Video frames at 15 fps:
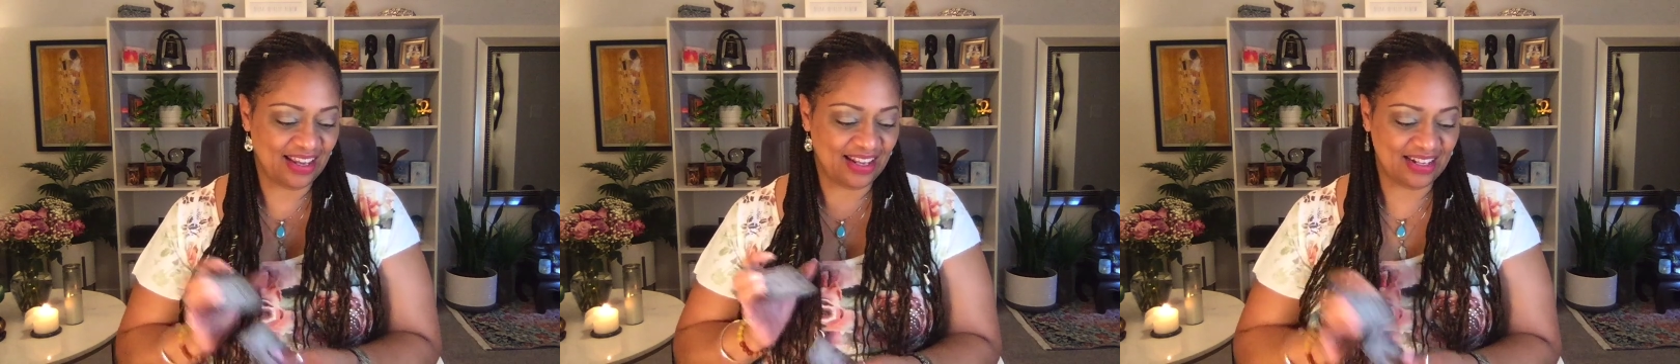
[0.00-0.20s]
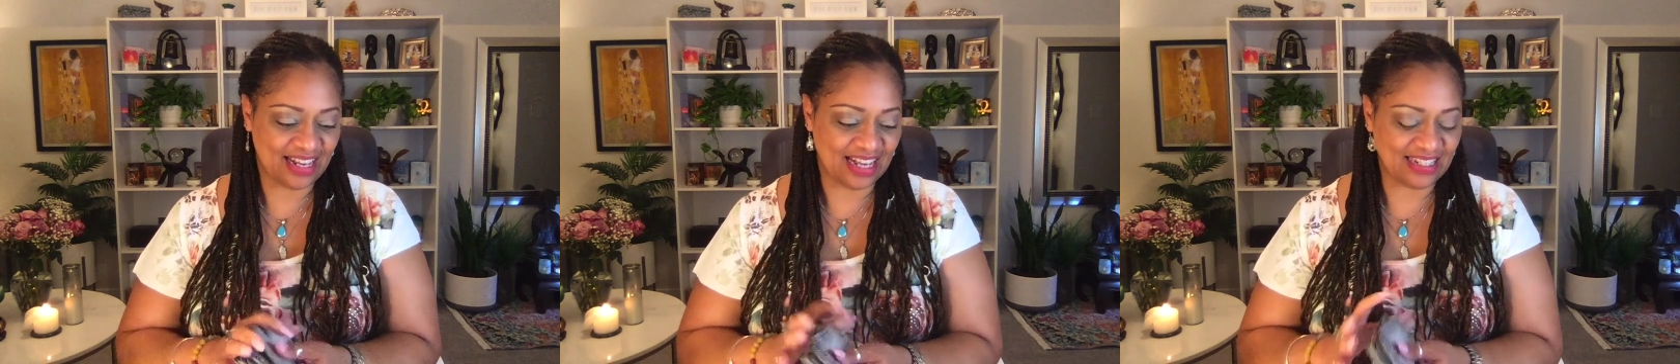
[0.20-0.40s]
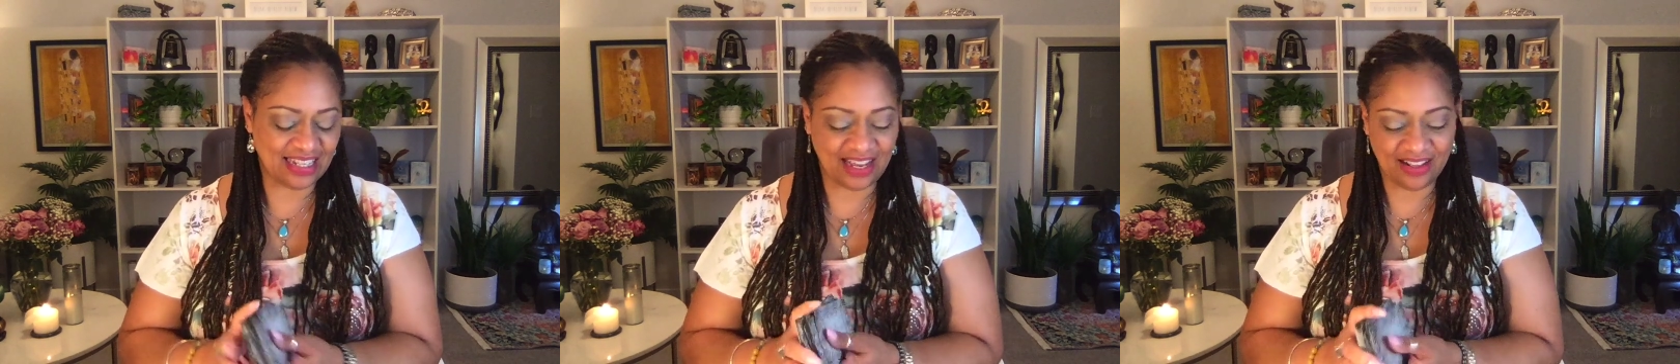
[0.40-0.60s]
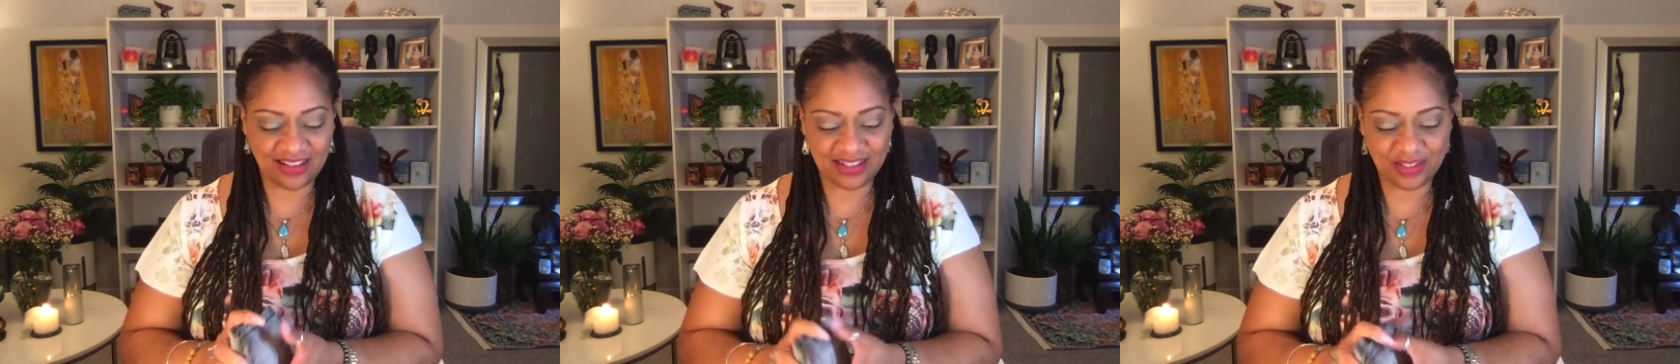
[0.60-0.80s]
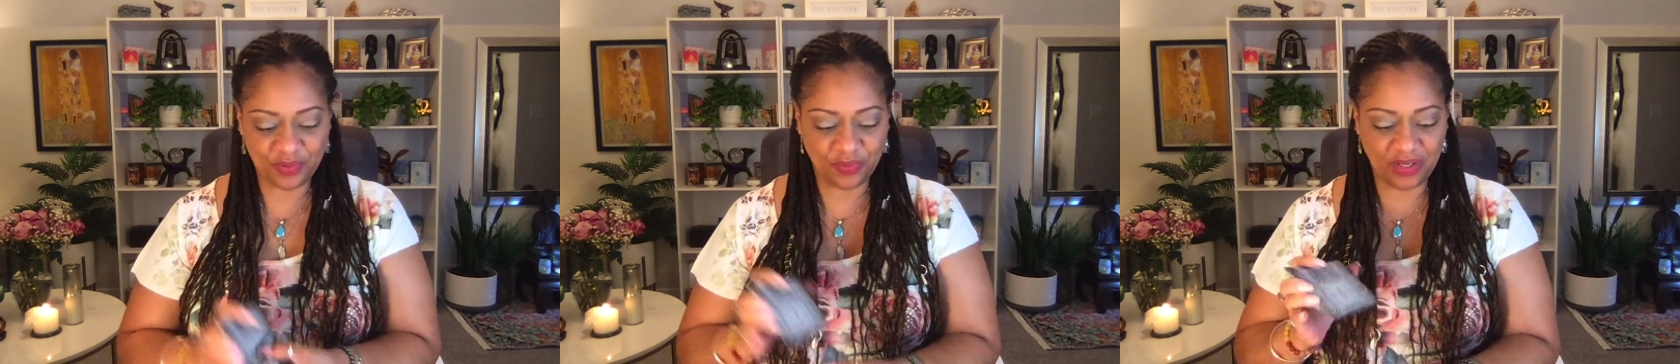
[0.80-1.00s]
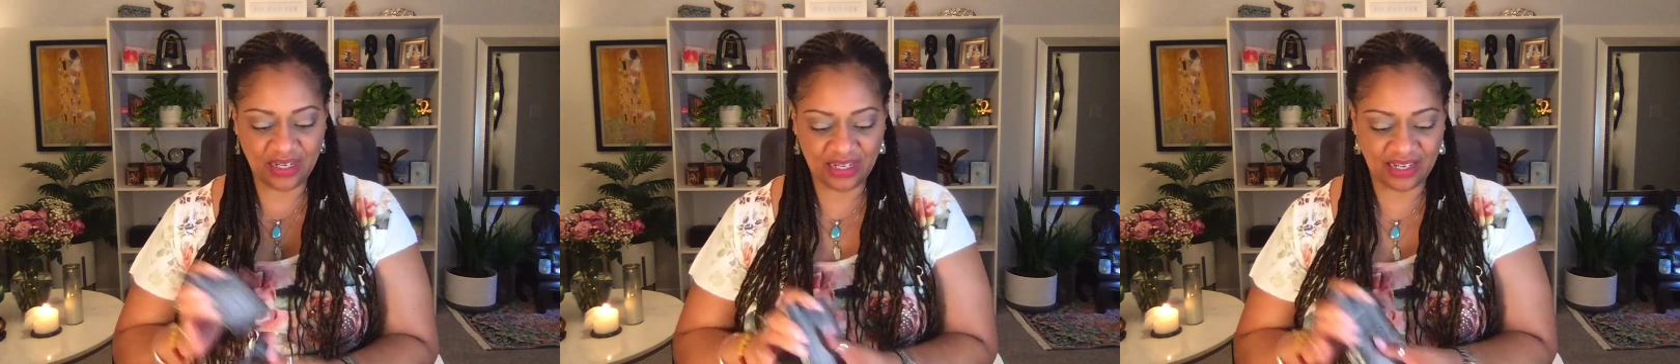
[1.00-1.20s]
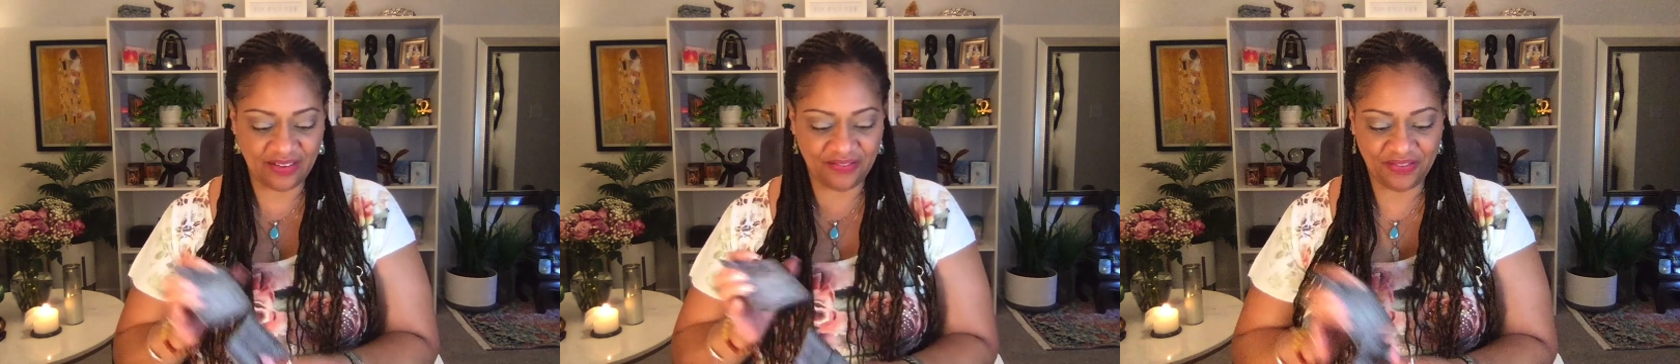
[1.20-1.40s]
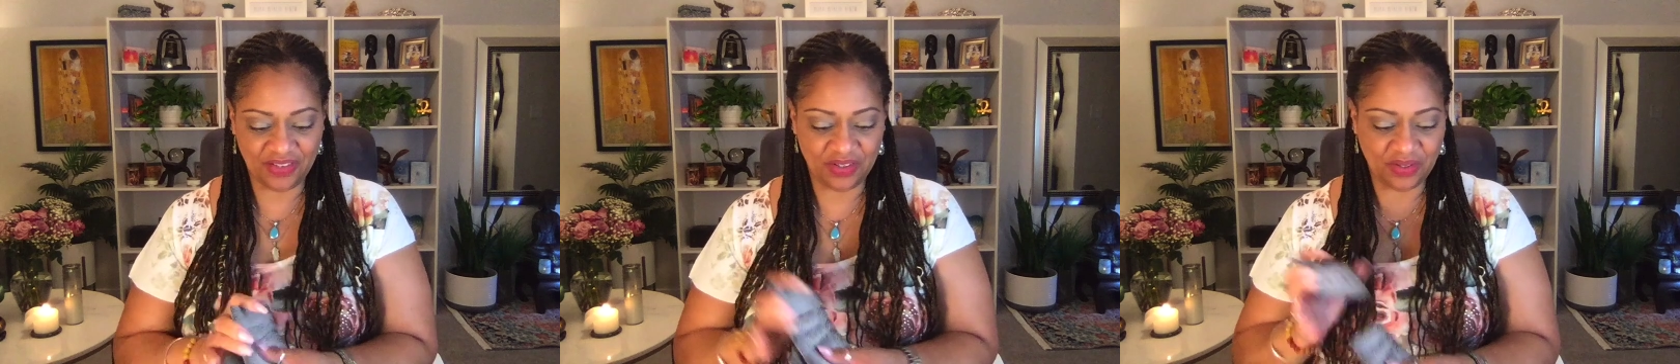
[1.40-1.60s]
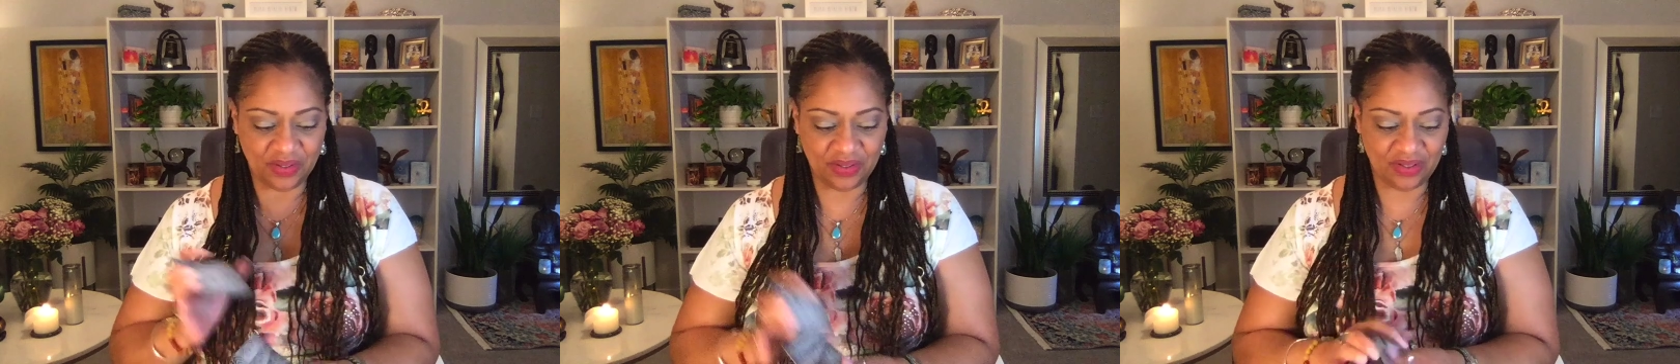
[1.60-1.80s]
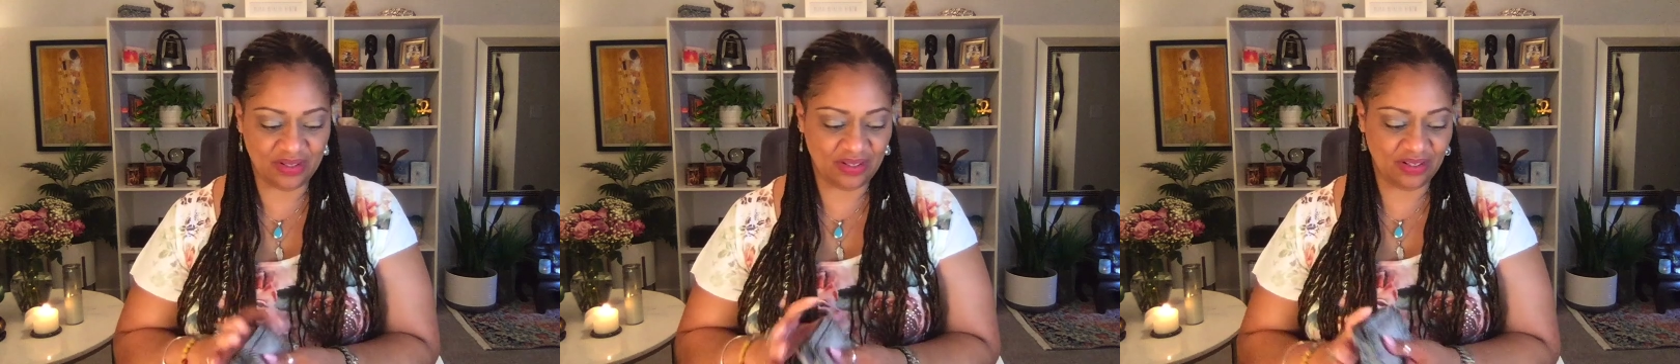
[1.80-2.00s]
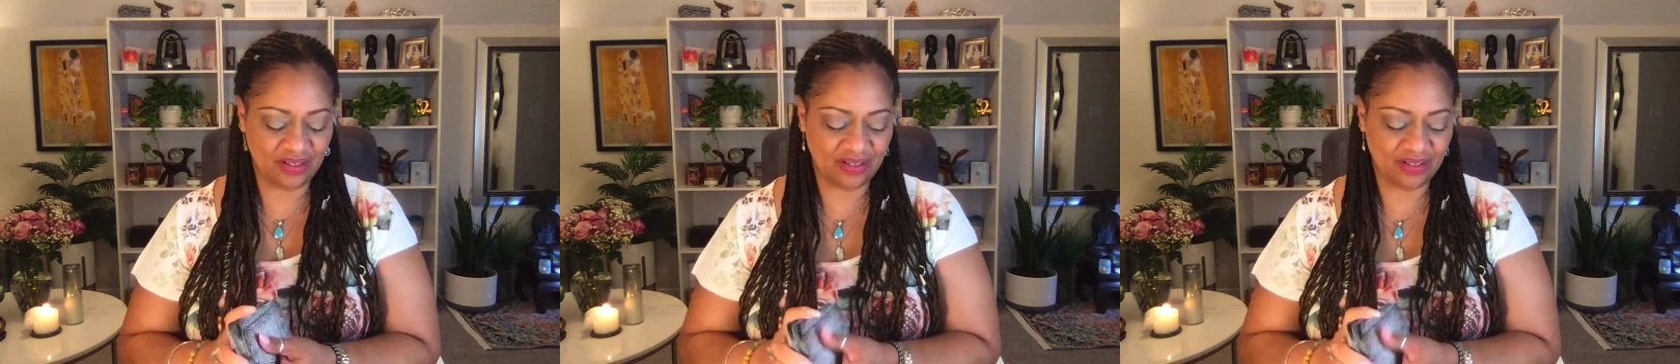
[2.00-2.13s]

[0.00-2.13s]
That's how this reading feels.